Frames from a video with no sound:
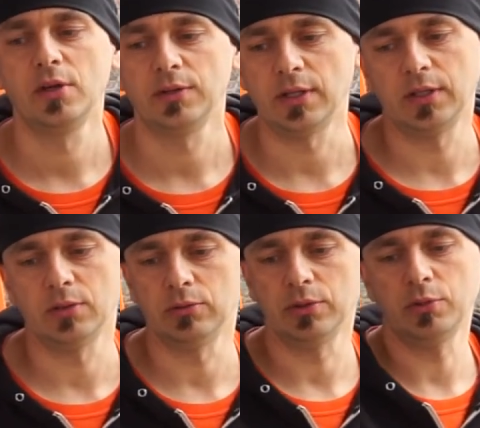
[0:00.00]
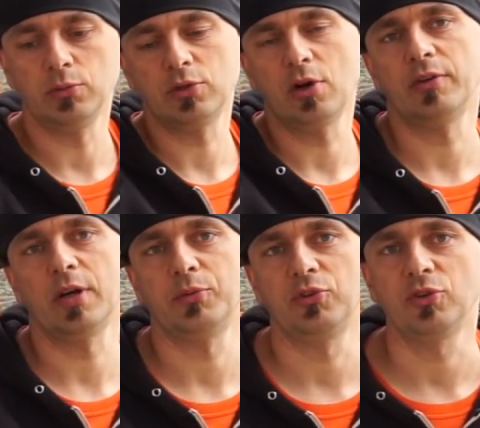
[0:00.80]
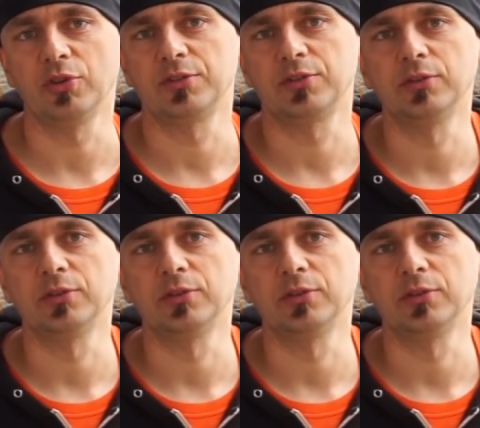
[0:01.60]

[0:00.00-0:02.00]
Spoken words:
And it will cover up the joints too.